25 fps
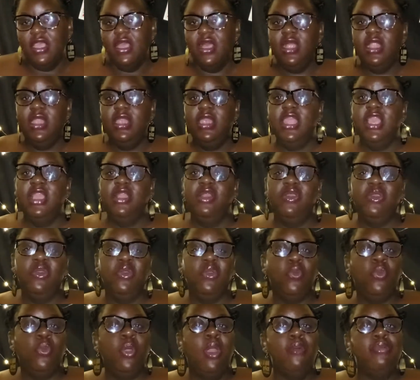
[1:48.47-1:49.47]
A little
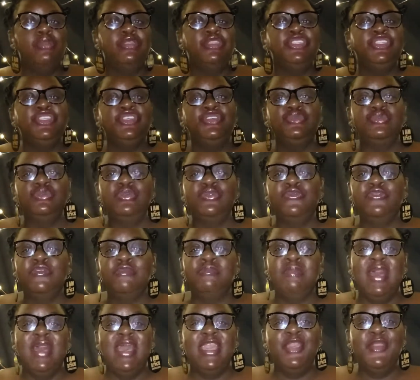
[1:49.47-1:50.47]
quarantine for
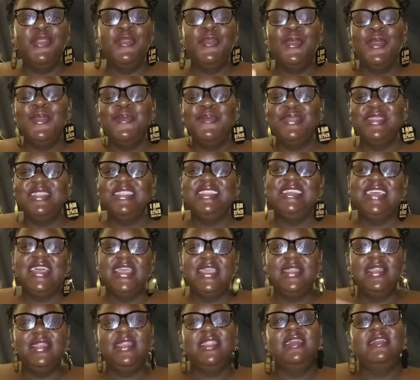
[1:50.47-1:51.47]
my
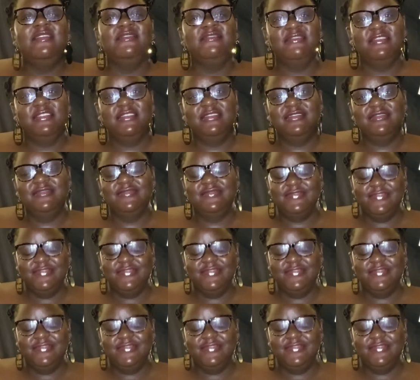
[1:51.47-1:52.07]
quarantine lover.